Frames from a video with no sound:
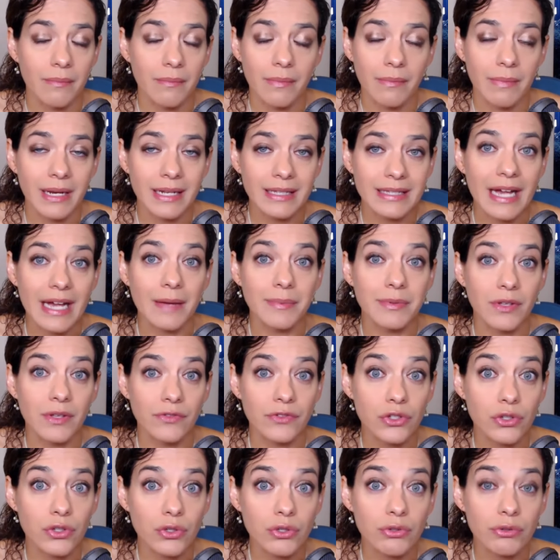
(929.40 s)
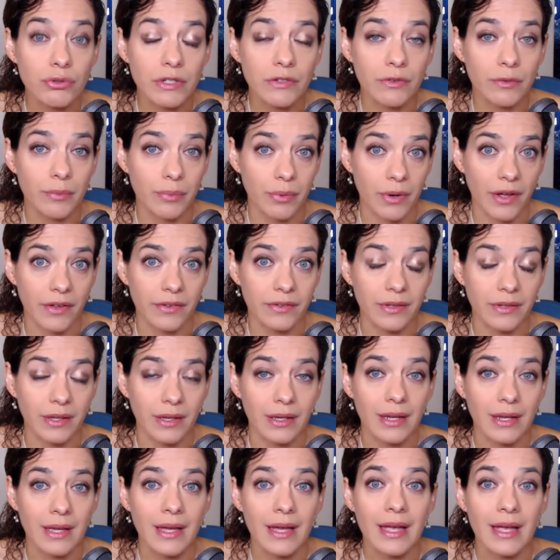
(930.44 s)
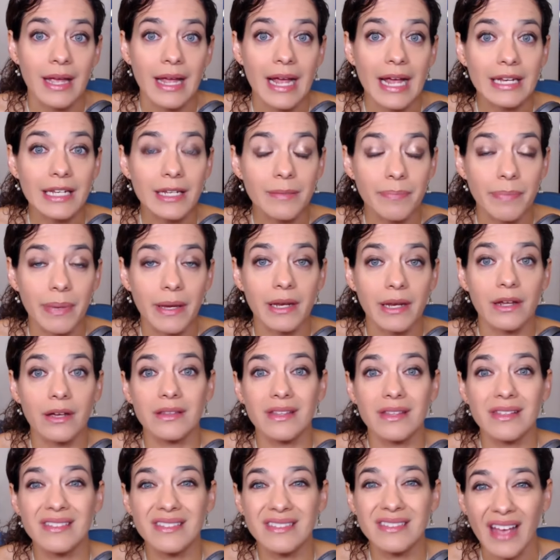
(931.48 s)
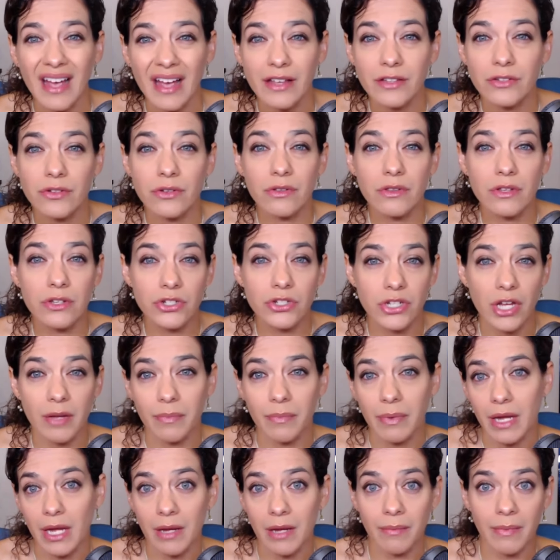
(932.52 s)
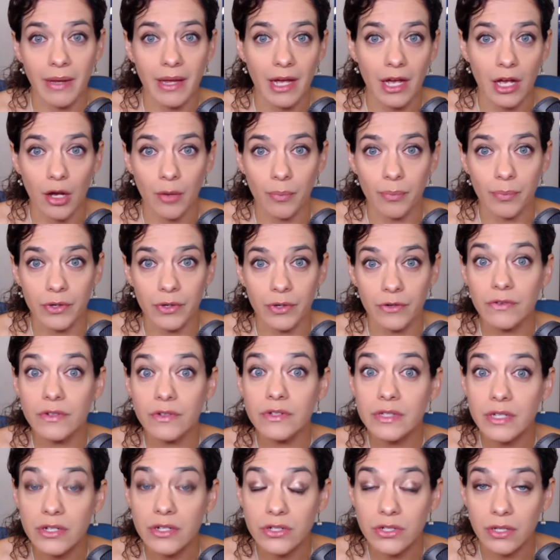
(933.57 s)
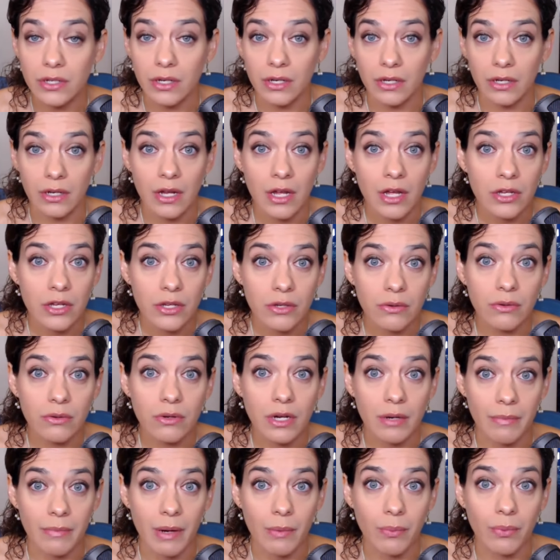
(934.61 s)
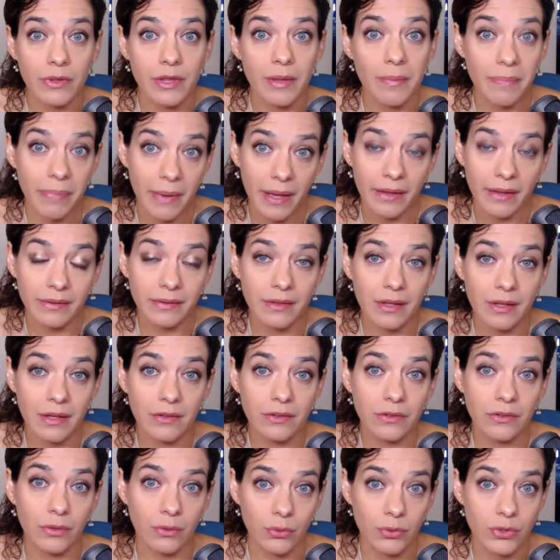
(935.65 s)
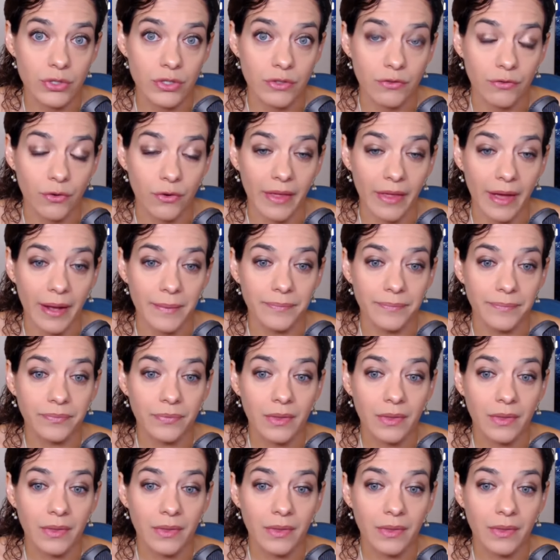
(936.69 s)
of surgeries for prostate. And depending on the size or the shape, it may help your physician and you come up with the best solution for that.